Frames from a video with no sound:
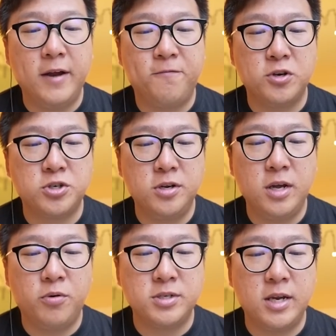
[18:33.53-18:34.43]
Unfortunately,
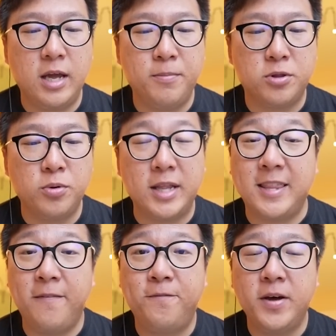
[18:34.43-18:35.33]
I wasn't able to. I
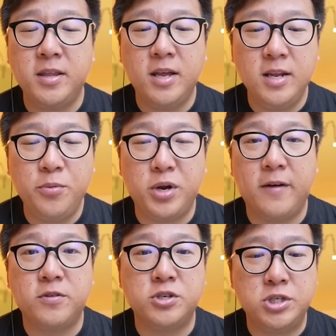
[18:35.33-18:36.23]
definitely would
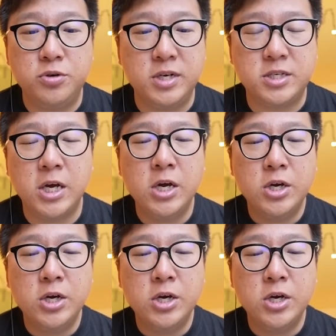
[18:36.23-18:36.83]
have to shield this.